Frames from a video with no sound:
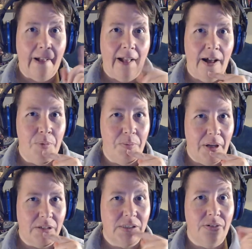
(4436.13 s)
I'm gonna
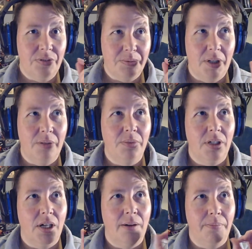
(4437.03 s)
make Serv's mom
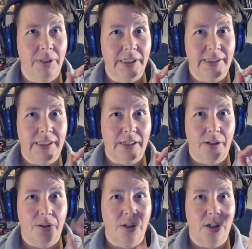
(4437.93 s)
a blade
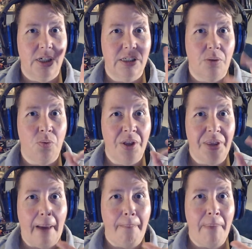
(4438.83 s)
singer because I want
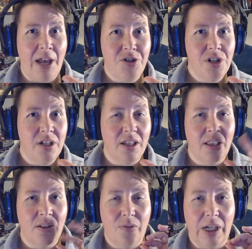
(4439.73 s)
that magic and
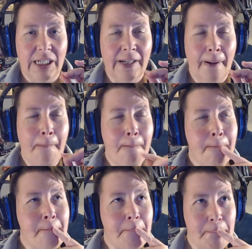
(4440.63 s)
the fighting.
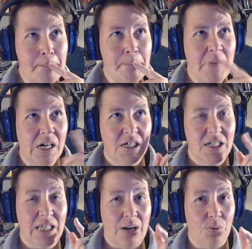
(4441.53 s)

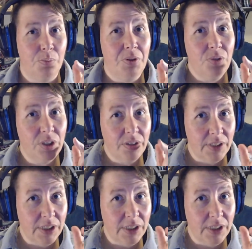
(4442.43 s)
That will be really, really